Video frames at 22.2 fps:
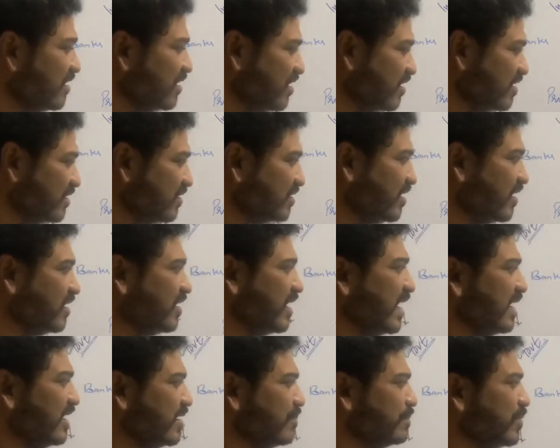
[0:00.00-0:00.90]
the
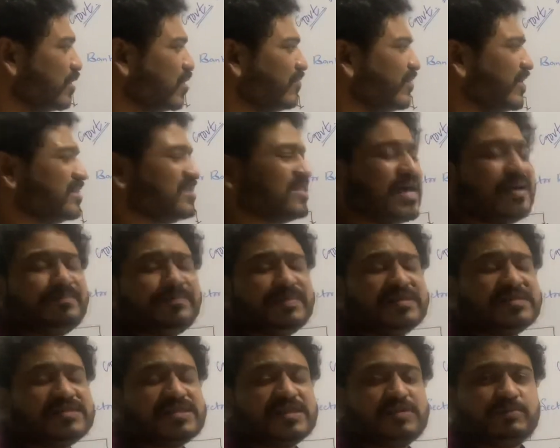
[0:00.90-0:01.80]
n number of
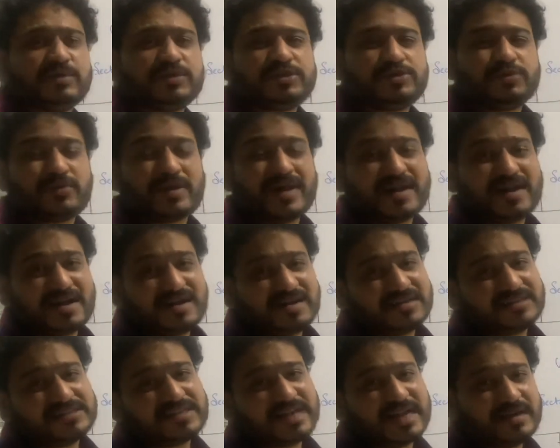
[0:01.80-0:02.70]
examples in which you can
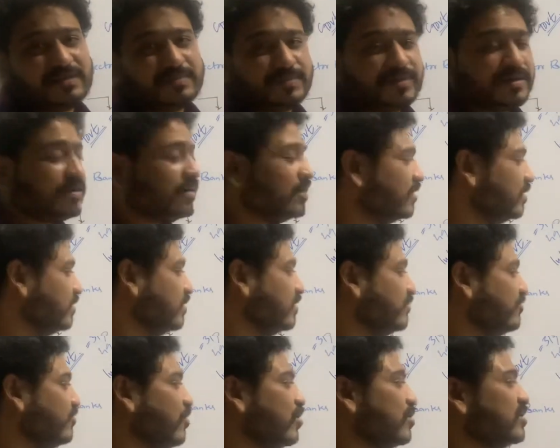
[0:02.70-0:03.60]
understand uh,
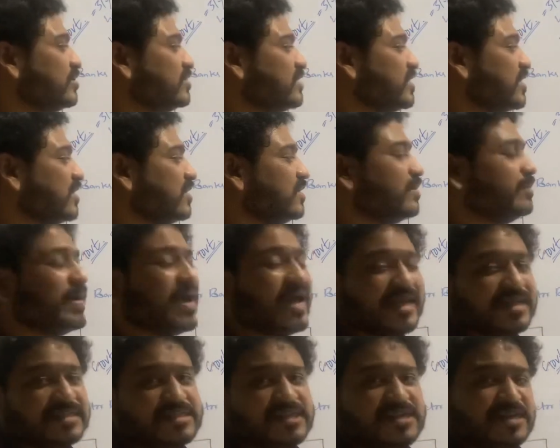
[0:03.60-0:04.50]
foreign sector
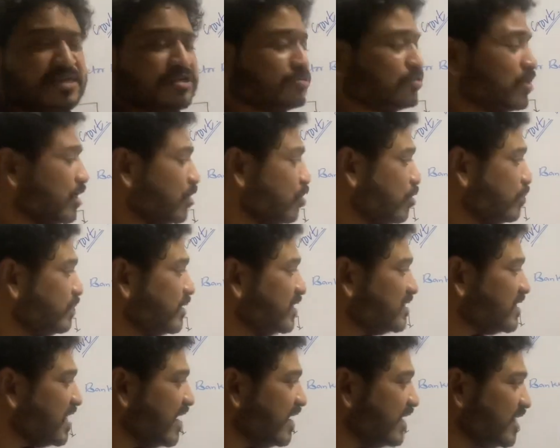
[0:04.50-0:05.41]
banks. So, I hope
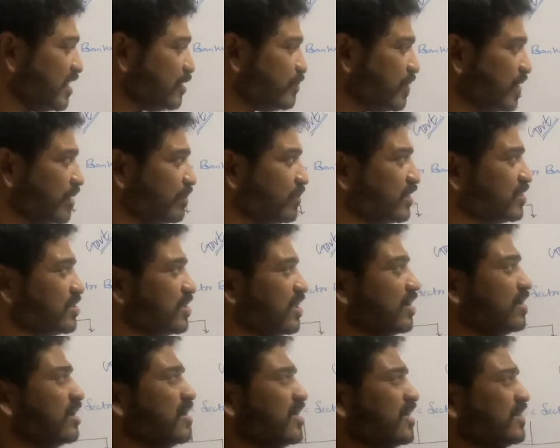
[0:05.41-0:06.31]
this idea is pretty much
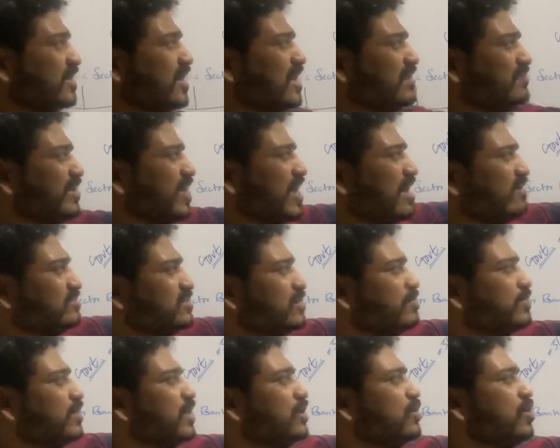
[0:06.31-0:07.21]
clear. Then we have
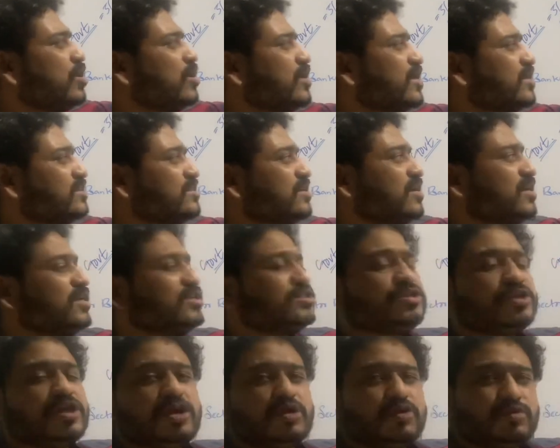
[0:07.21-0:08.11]
something called as the
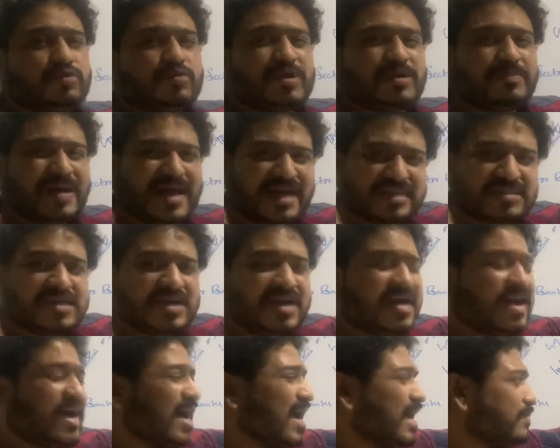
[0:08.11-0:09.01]
regional rural banks.
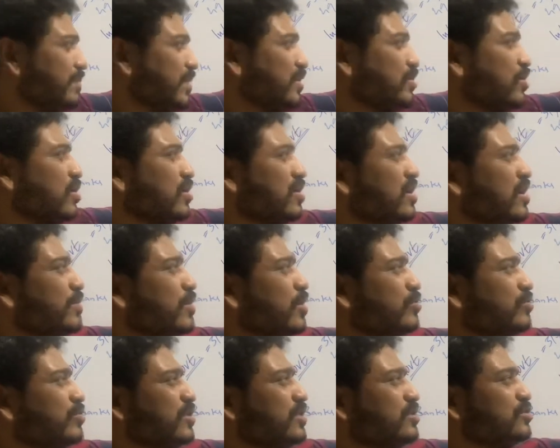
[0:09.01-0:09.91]
I will be talking
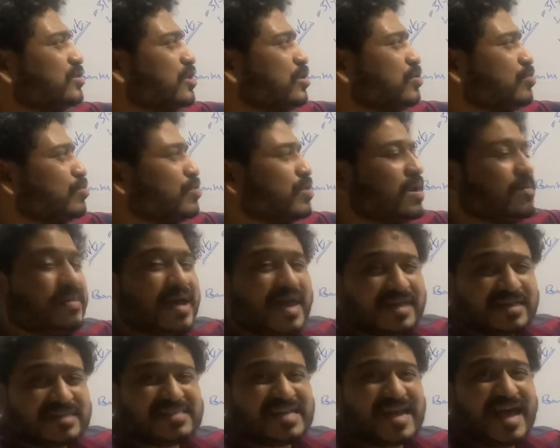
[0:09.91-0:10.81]
about regional rural
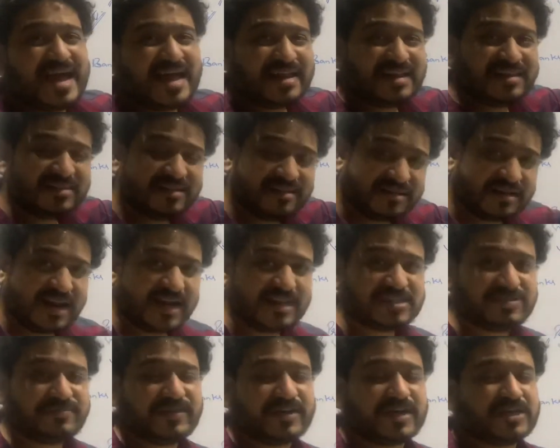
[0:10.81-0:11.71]
banks and the
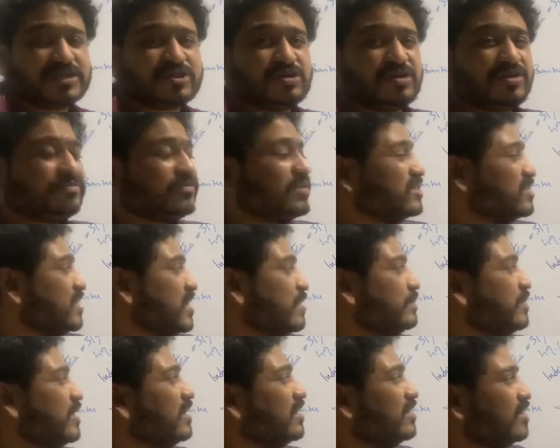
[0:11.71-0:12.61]
classification of the
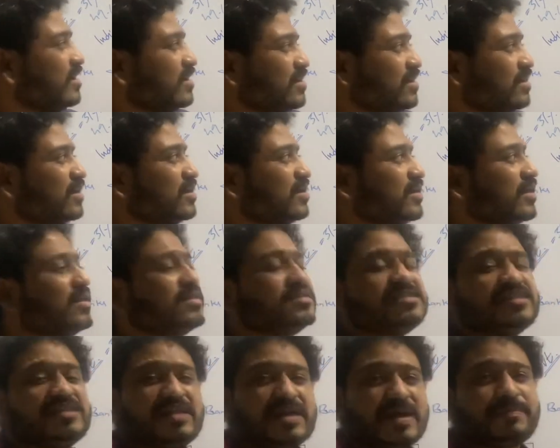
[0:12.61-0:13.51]
same in greater details
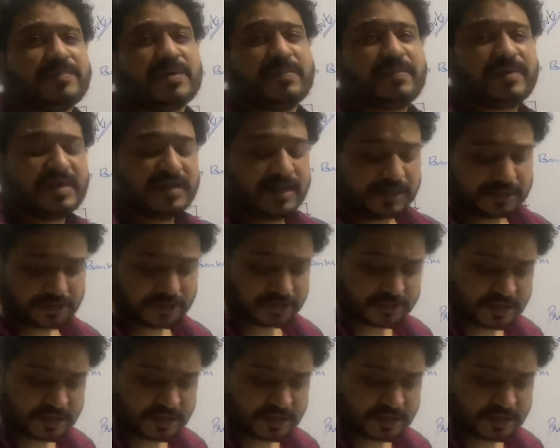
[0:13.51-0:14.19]
in the upcoming lectures.